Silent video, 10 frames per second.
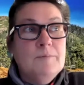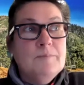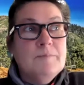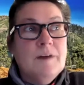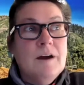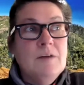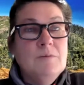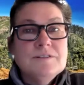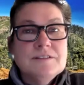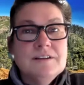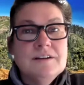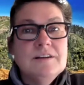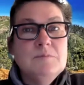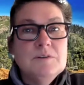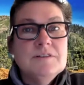I was
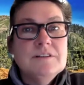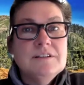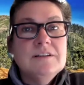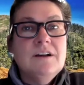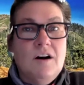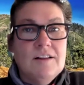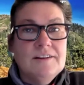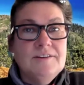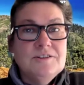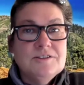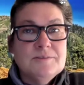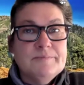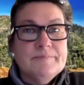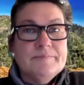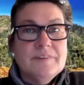studying music in college,
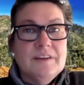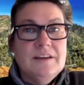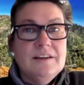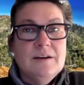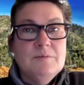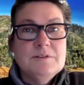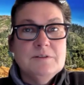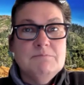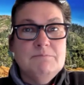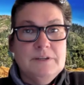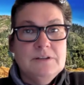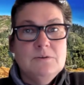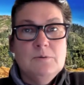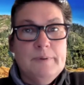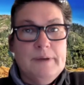and I was a big
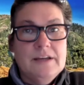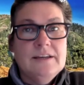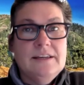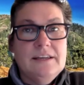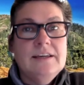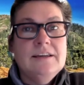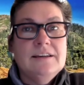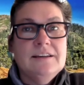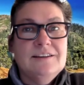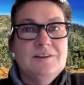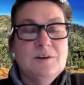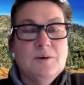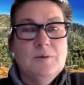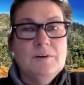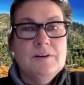old band geek,
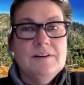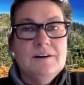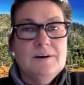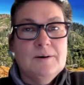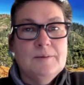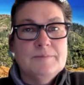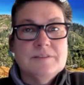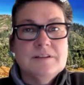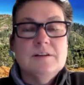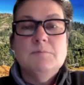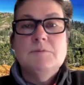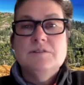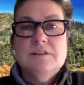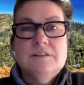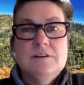and studying
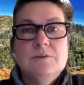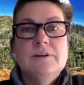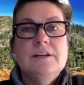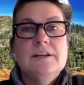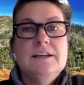music theory.